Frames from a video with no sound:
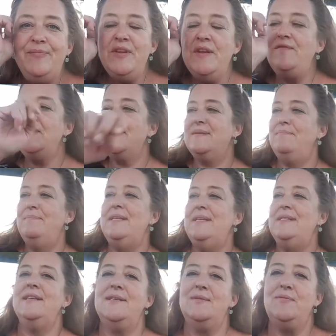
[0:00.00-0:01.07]
You've just
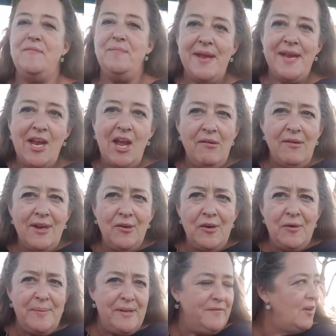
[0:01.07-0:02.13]
missed us. We've been going on
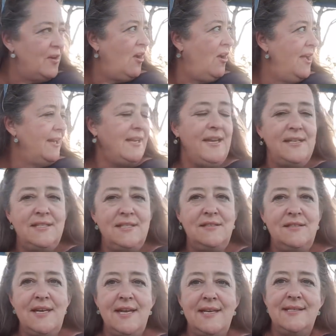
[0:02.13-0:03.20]
a bit of a hike.
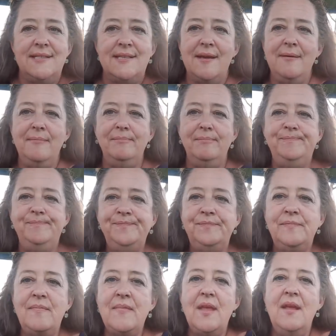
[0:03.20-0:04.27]
Has
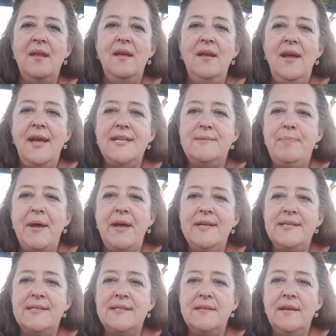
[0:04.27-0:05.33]

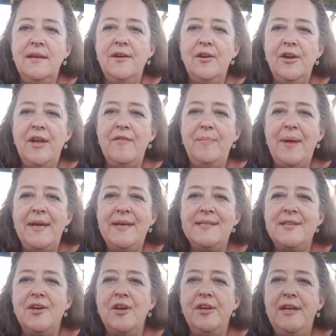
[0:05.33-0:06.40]
Pugs and
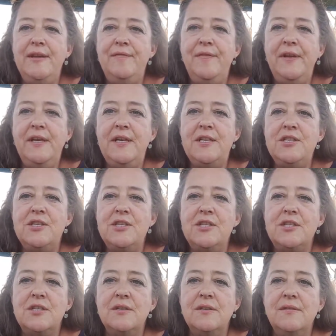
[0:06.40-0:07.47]
Oni
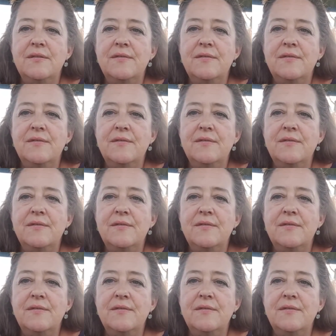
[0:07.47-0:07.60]
finished?